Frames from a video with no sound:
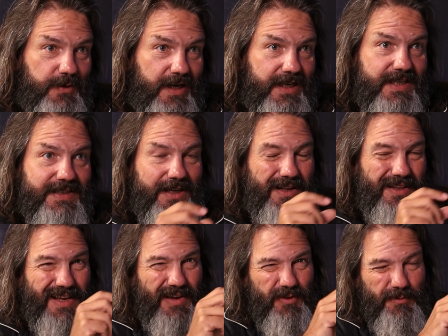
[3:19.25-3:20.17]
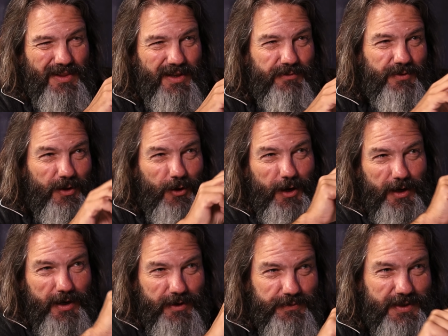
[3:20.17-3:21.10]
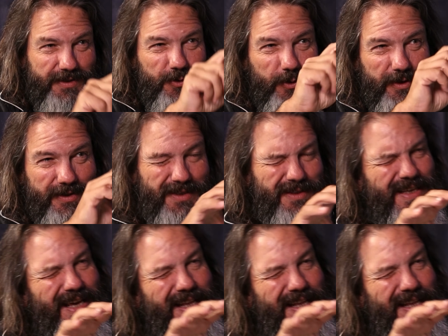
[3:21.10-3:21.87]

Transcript: right? Because they haven't lived long enough to sort of yeah.